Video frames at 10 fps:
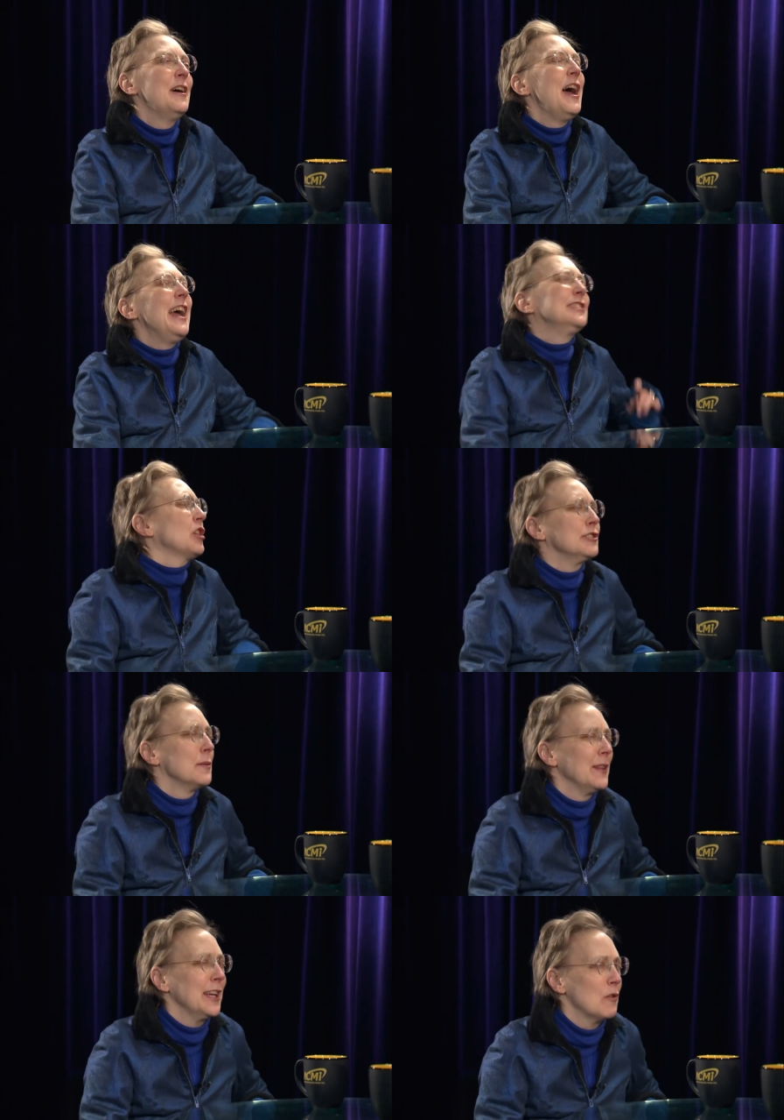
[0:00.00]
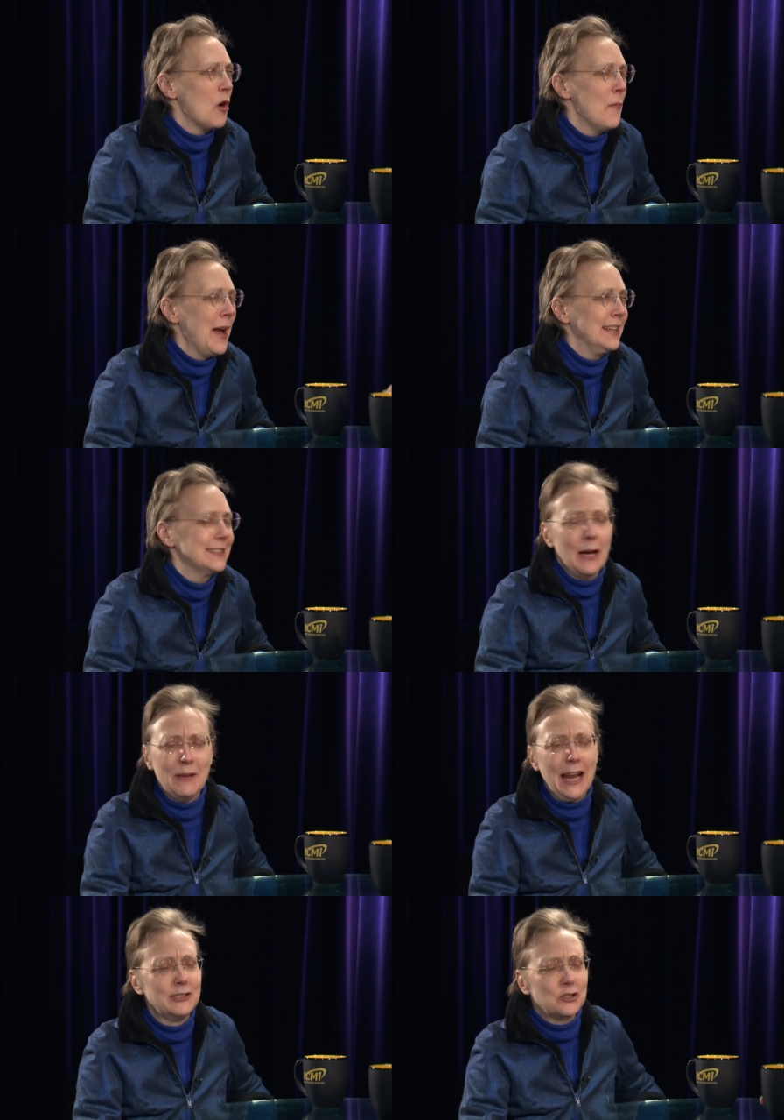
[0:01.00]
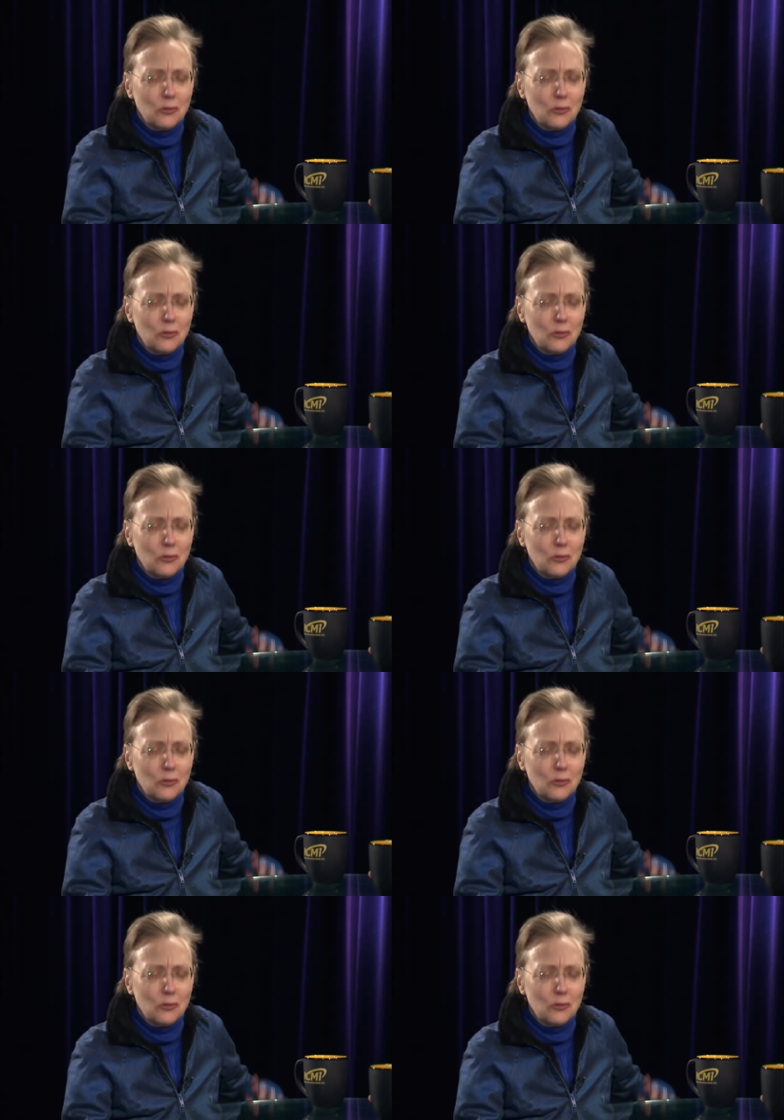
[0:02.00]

If it, it's, it's ultimately a romance. I mean, I hmm.